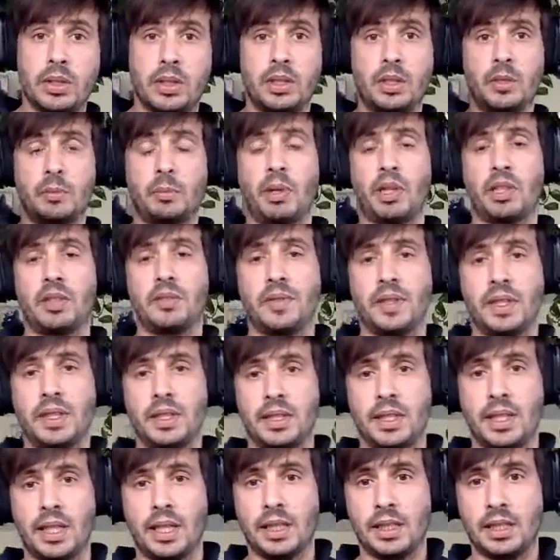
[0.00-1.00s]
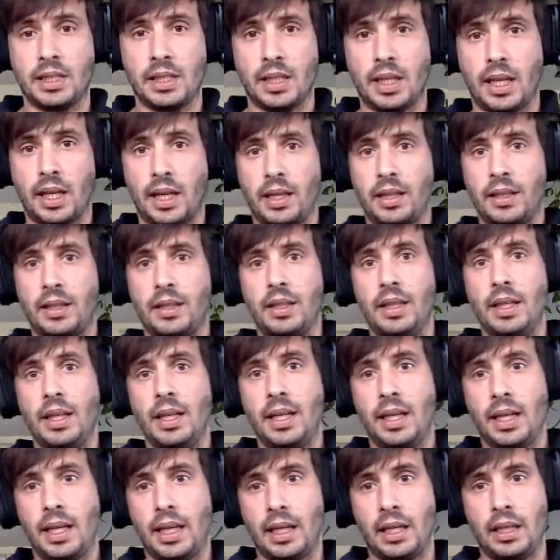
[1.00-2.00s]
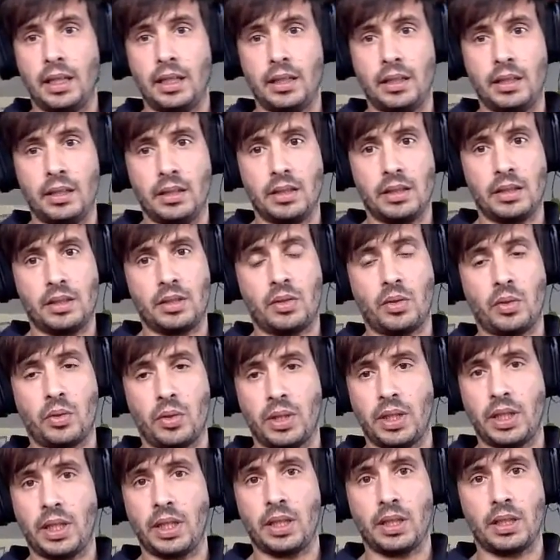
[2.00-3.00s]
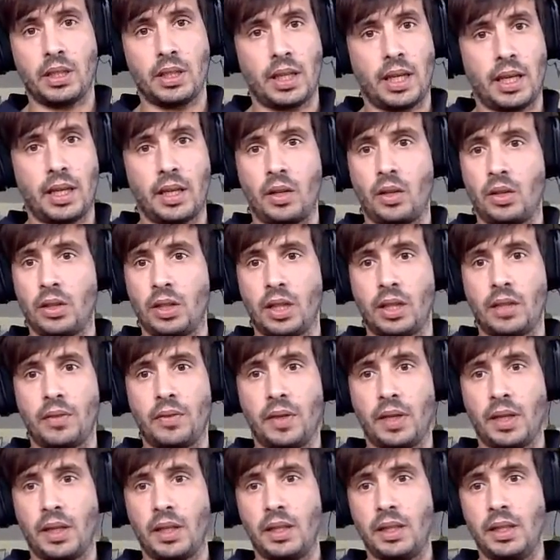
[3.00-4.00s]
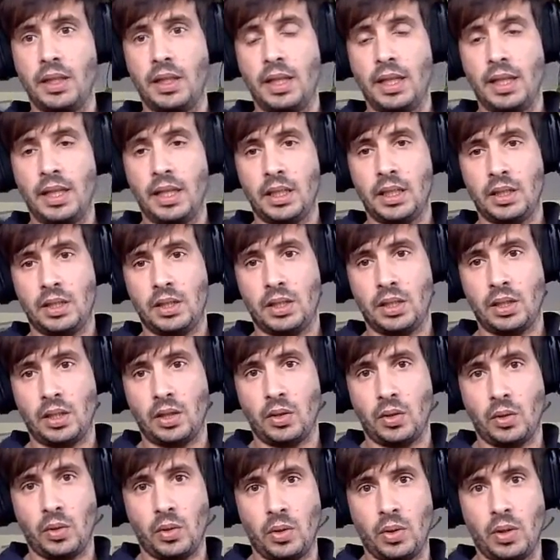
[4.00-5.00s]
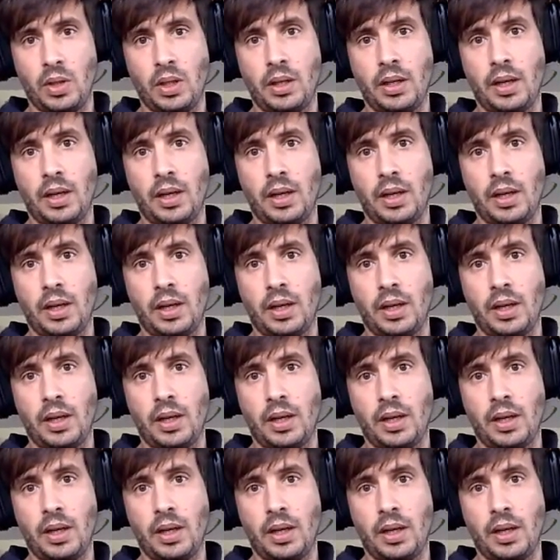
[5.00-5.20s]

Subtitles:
the sparse field sets, and sorting and all that fun. So